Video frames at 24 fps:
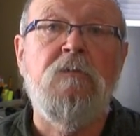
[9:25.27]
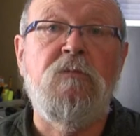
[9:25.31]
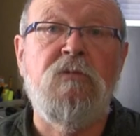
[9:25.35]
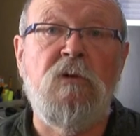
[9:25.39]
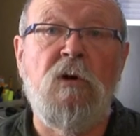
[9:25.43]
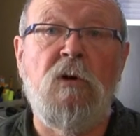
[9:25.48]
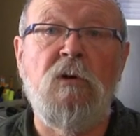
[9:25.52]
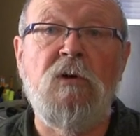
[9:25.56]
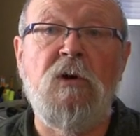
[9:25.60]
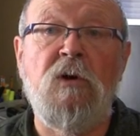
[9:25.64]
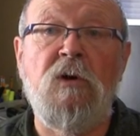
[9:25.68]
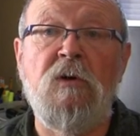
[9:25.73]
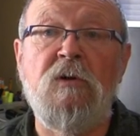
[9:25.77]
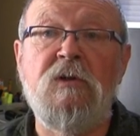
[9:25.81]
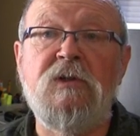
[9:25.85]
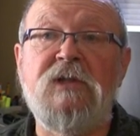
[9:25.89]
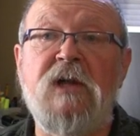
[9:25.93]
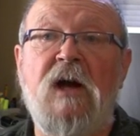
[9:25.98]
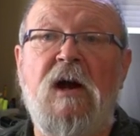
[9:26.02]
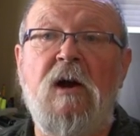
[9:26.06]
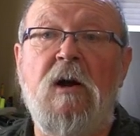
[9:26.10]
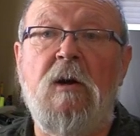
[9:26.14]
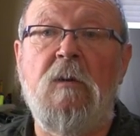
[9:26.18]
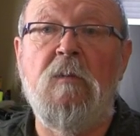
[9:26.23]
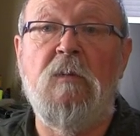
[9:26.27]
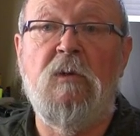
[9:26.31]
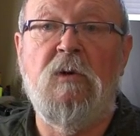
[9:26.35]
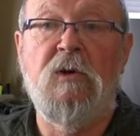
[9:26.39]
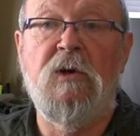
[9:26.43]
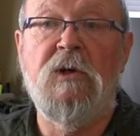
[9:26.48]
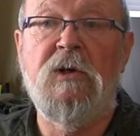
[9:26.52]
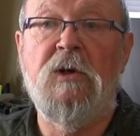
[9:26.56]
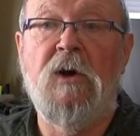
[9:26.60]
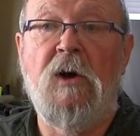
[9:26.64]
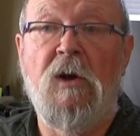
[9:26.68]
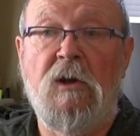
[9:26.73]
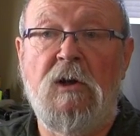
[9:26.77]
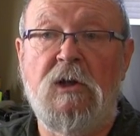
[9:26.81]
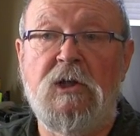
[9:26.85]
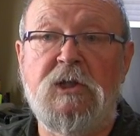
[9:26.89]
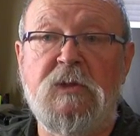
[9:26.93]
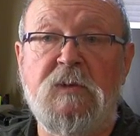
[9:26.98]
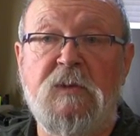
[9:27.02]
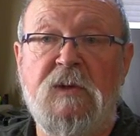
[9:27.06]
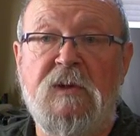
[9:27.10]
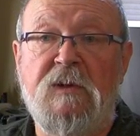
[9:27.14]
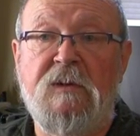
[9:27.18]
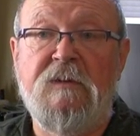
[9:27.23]
Brokers are more
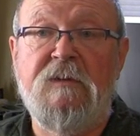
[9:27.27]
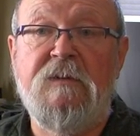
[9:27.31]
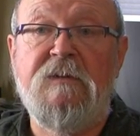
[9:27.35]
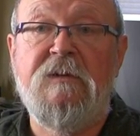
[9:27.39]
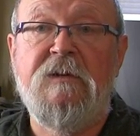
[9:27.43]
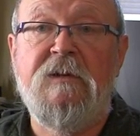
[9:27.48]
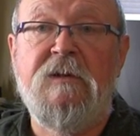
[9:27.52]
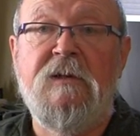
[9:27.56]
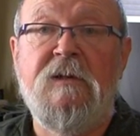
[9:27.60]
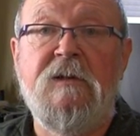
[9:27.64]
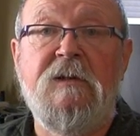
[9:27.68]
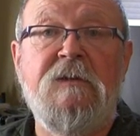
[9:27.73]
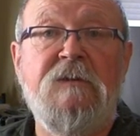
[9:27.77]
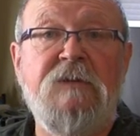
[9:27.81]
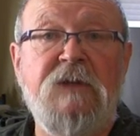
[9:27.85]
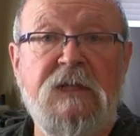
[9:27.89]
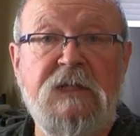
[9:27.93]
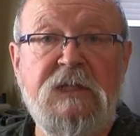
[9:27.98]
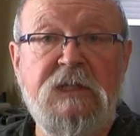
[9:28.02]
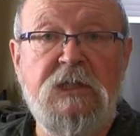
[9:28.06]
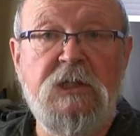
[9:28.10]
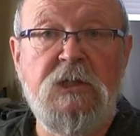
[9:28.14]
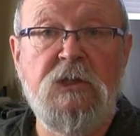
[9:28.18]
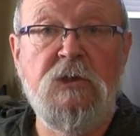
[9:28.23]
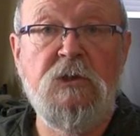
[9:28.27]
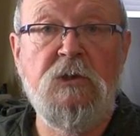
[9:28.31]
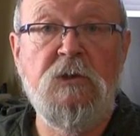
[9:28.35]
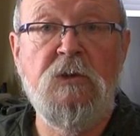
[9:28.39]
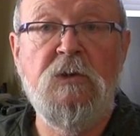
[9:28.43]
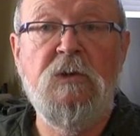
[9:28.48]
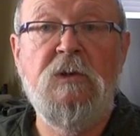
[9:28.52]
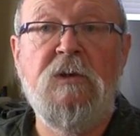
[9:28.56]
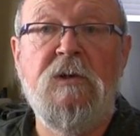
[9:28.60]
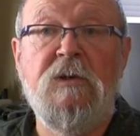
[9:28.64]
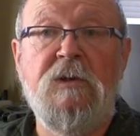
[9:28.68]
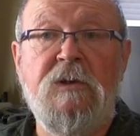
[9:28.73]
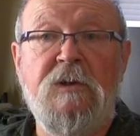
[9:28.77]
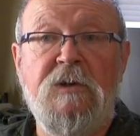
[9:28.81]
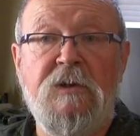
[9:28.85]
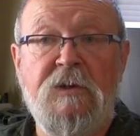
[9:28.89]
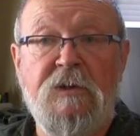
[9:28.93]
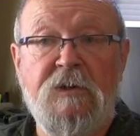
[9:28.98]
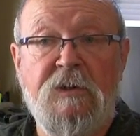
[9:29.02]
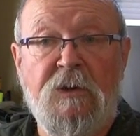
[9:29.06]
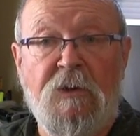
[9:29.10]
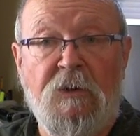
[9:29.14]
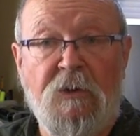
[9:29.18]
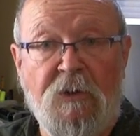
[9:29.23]
knowledgeable than you
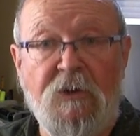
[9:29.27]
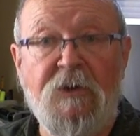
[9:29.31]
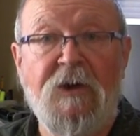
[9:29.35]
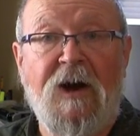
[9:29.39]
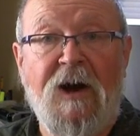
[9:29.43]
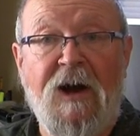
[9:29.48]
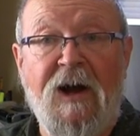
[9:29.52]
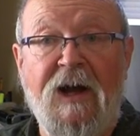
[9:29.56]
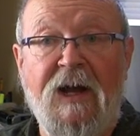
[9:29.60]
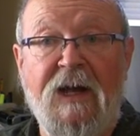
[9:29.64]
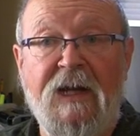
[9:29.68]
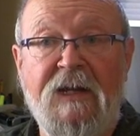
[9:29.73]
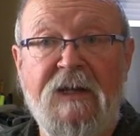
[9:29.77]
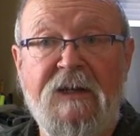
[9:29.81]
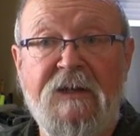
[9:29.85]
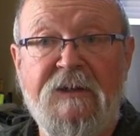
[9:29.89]
or I.